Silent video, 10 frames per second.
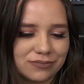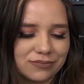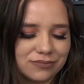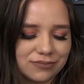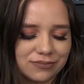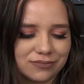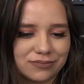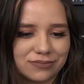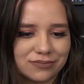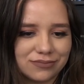
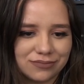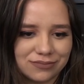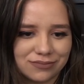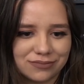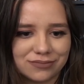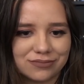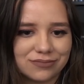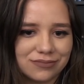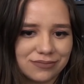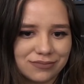
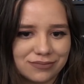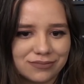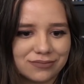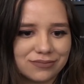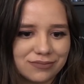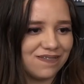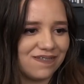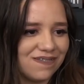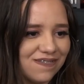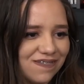
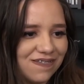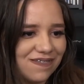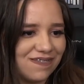(silent)